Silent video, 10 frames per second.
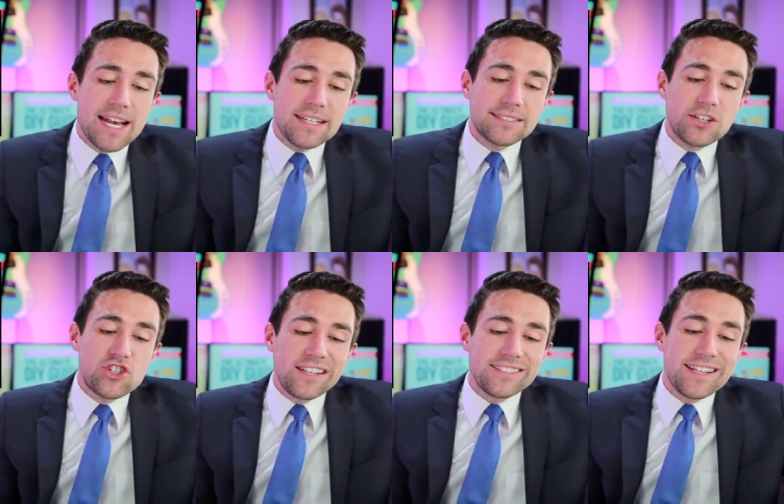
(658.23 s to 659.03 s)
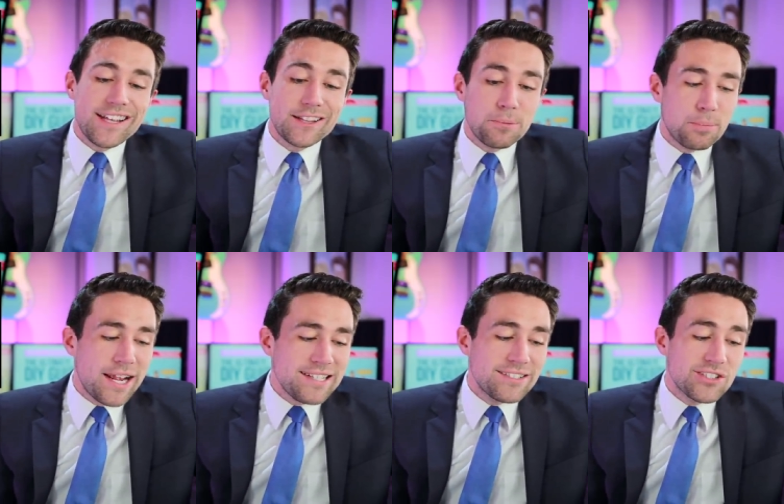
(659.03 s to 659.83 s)
suggesting that their
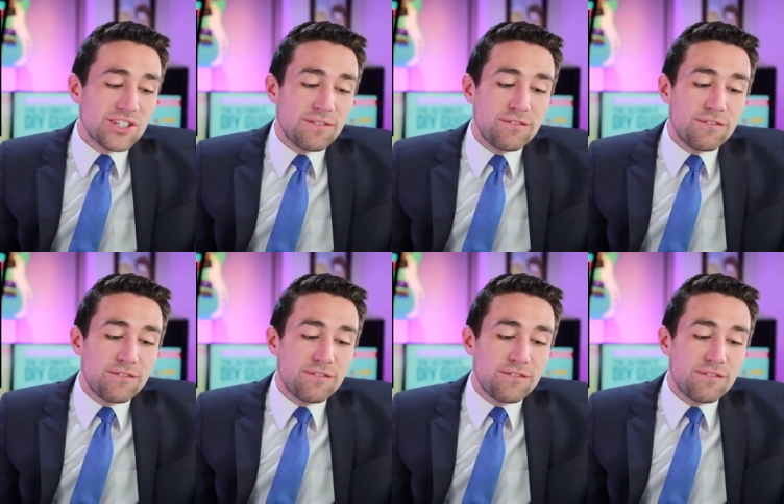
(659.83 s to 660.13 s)
prices could